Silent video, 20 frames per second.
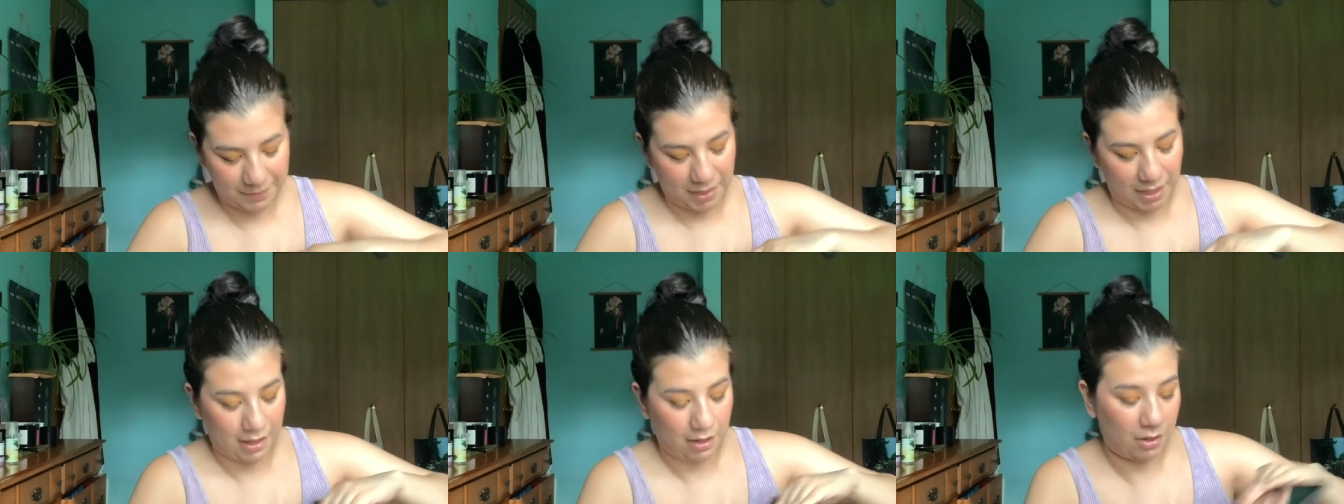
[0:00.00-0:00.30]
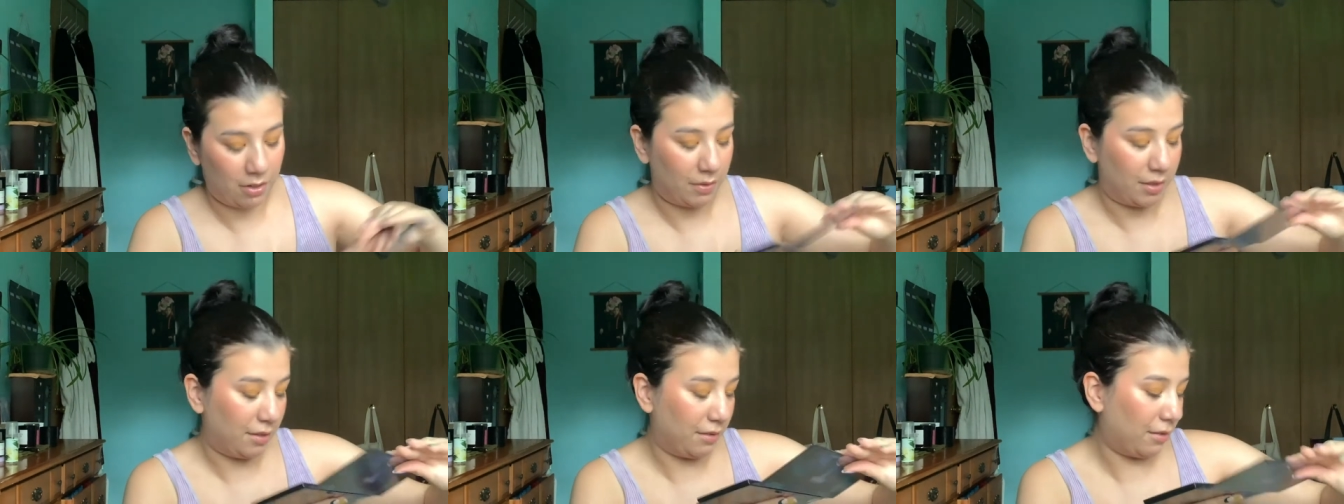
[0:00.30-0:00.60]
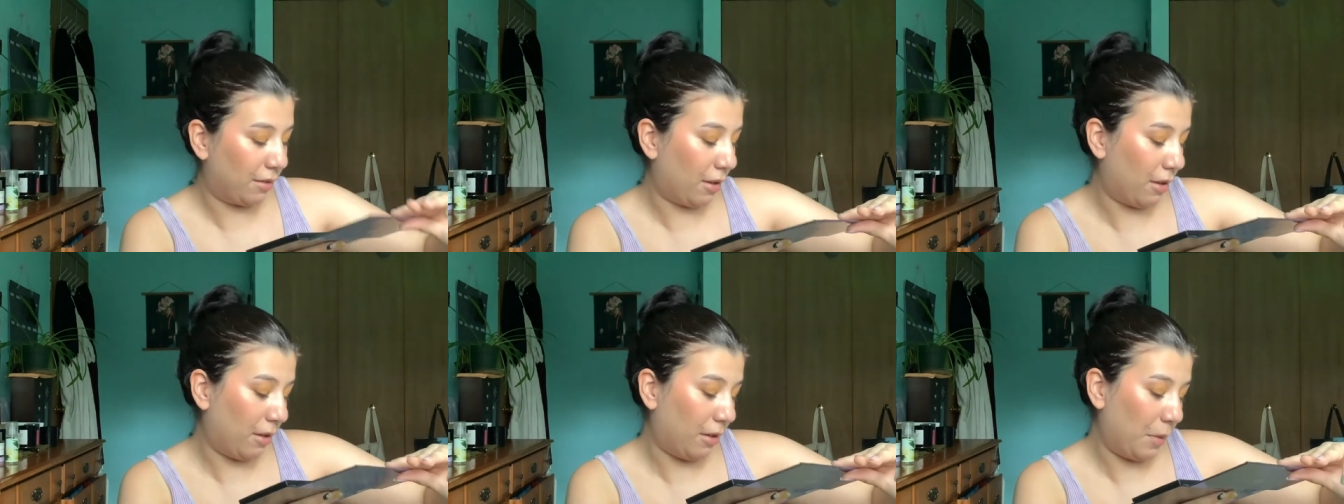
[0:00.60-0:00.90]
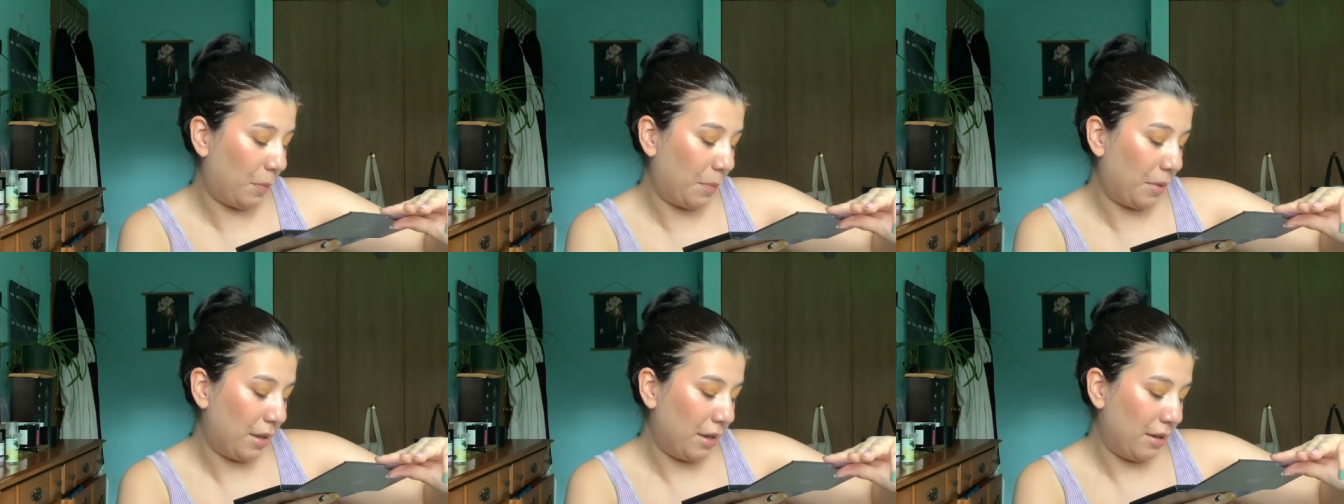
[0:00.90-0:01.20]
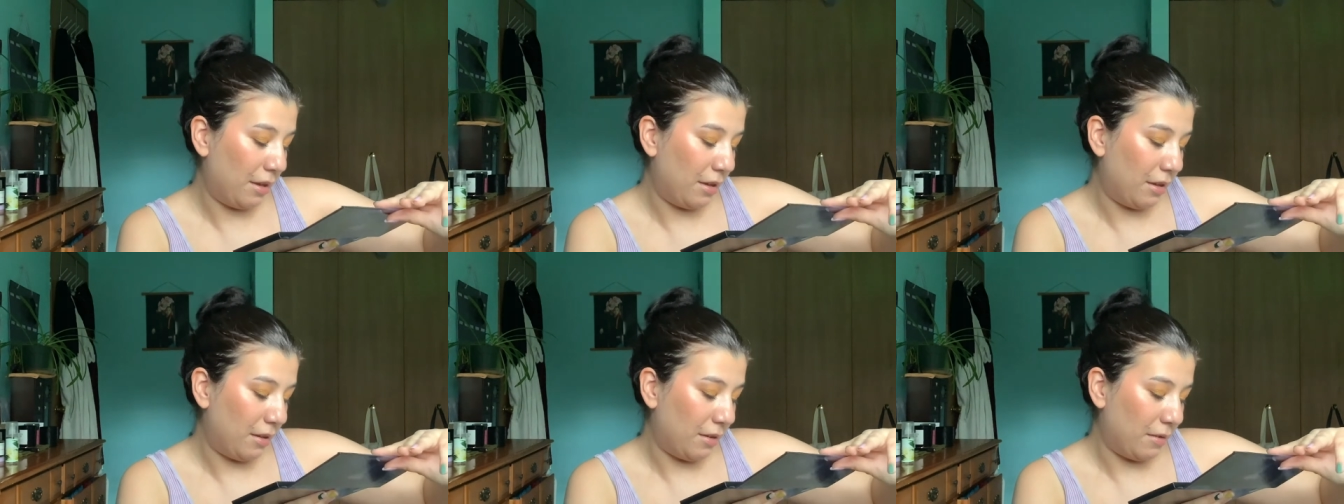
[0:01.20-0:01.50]
I don't know what those called,
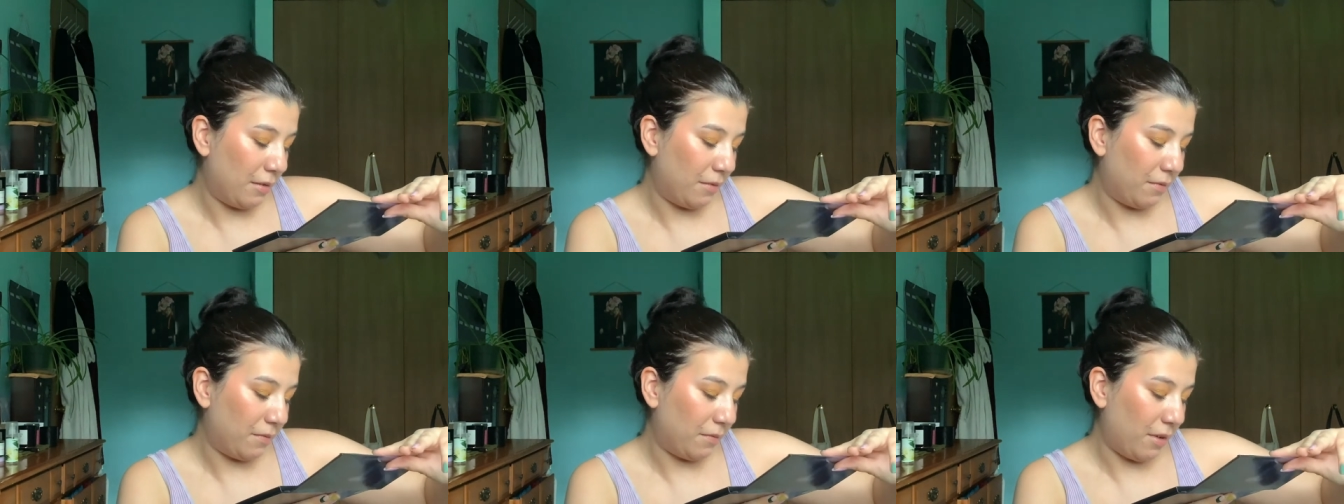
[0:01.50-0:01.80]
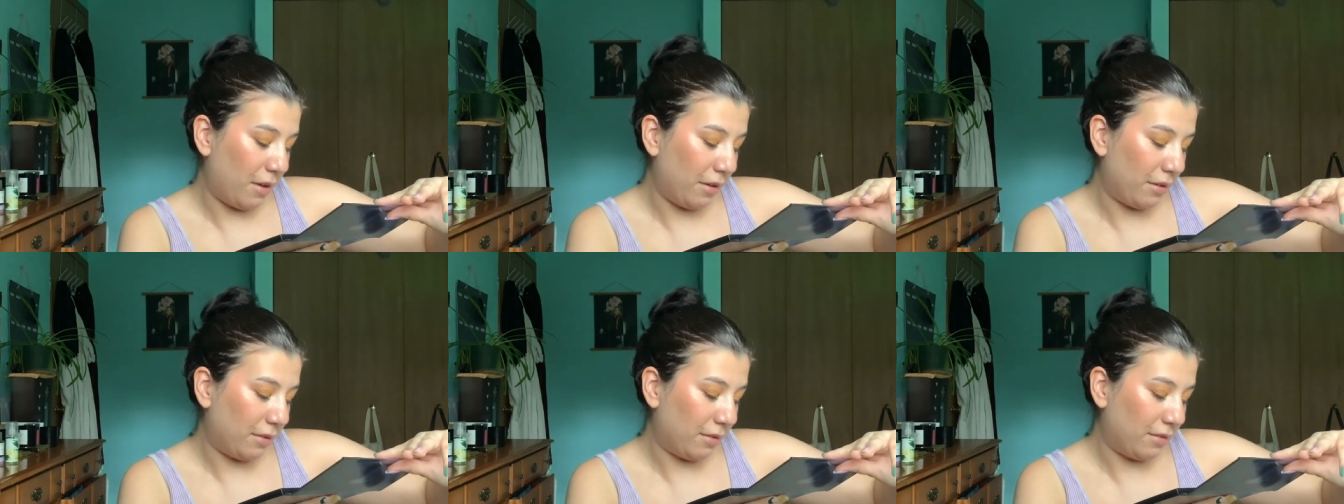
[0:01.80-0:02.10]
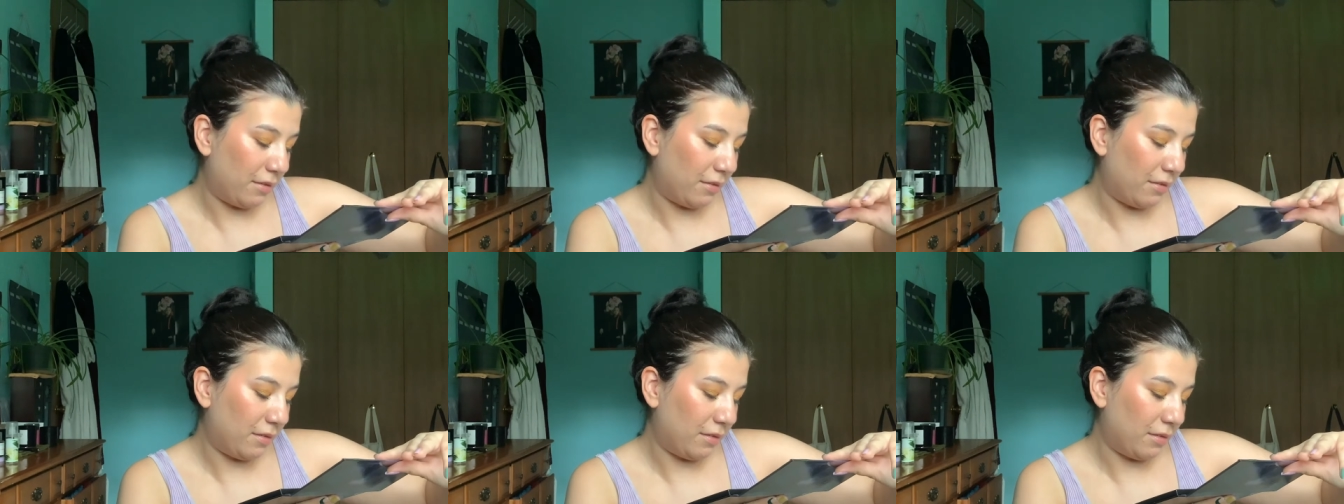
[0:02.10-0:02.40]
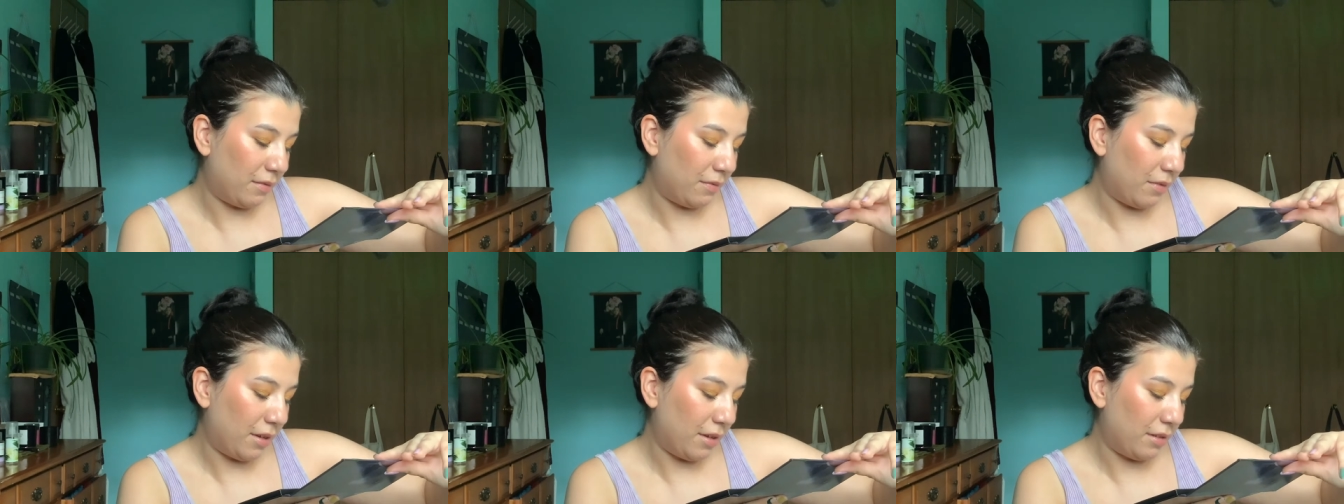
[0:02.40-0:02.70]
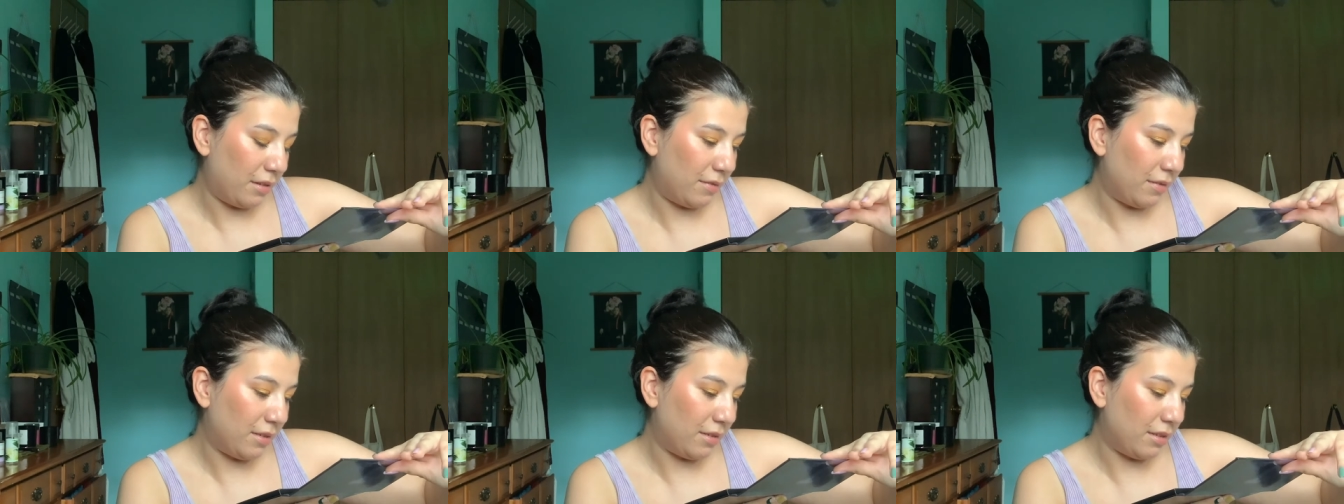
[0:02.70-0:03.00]
Phos,
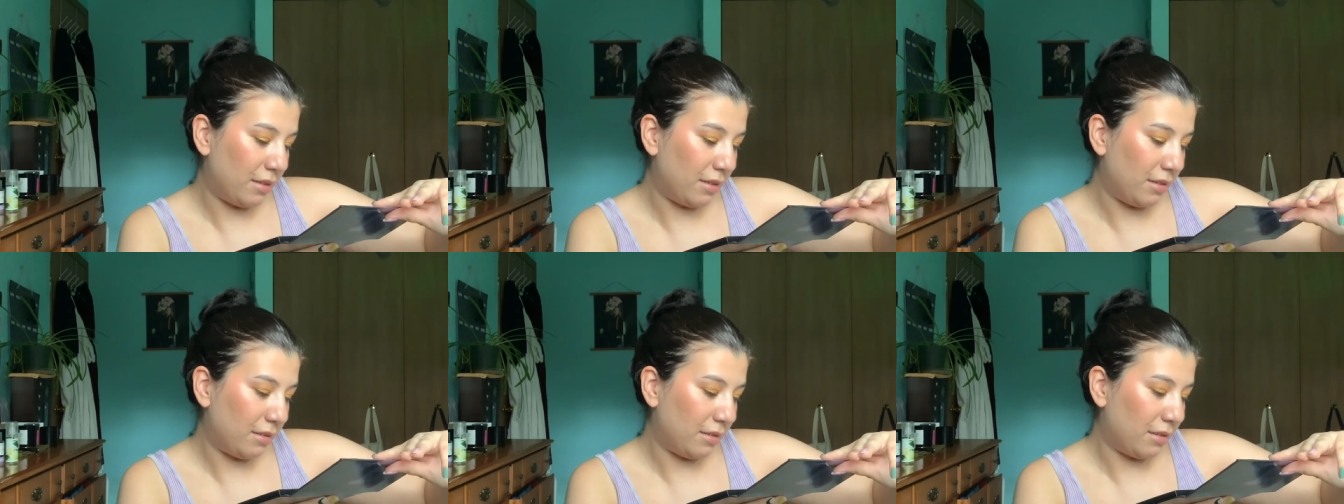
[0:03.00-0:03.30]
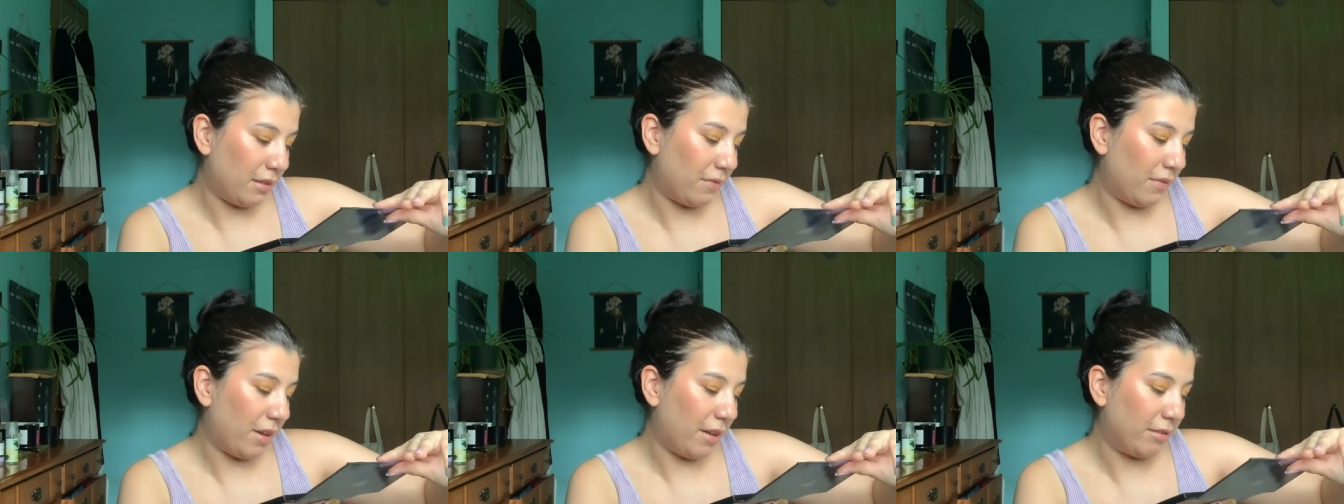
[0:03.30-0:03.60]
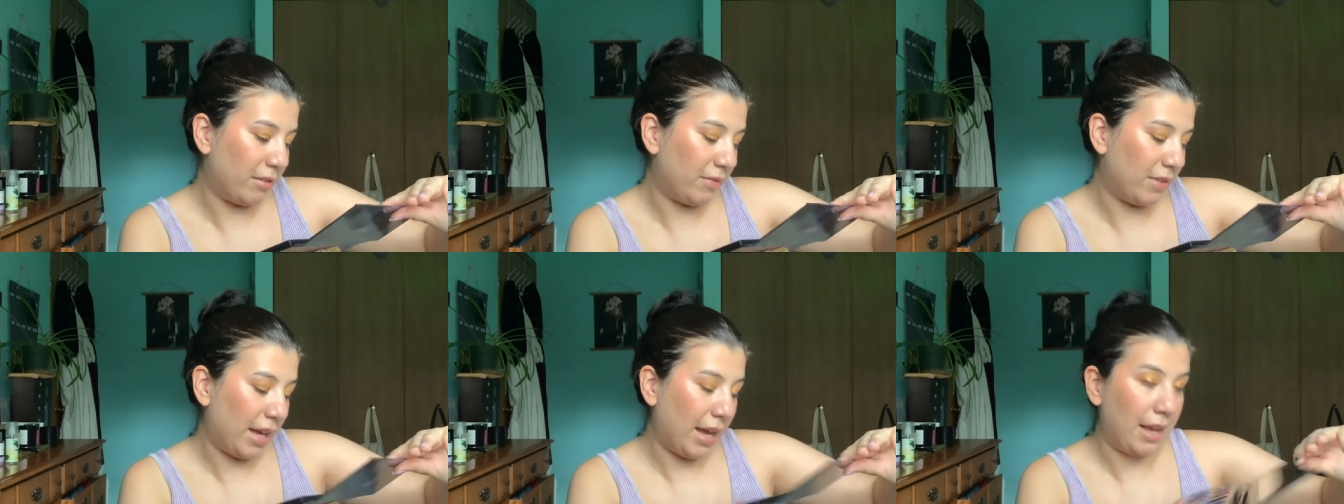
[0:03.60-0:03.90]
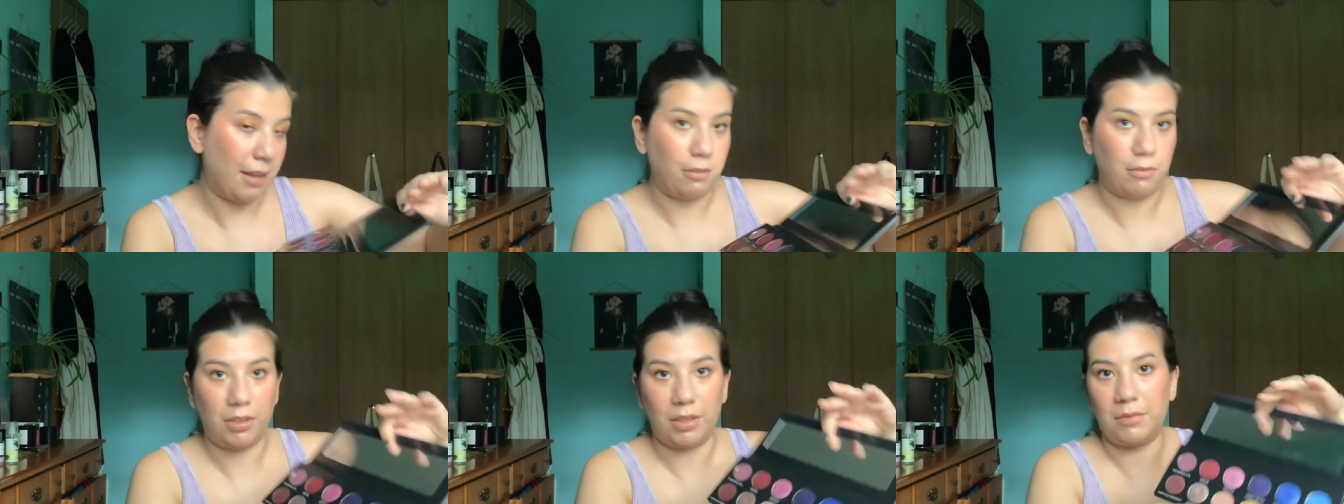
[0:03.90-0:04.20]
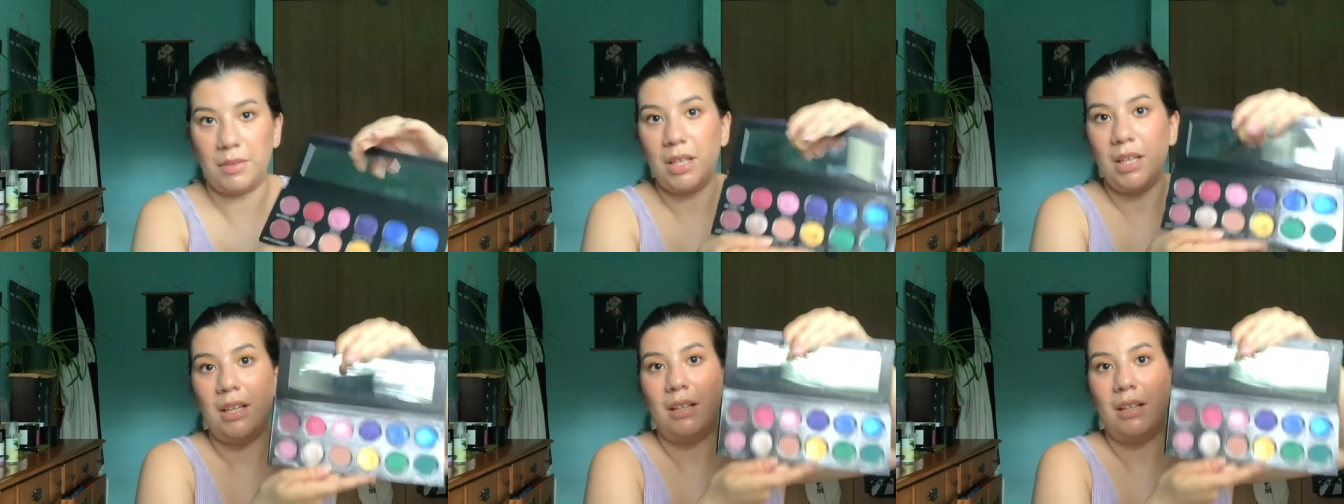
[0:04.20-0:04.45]
Phosphuses? Phos, I don't know.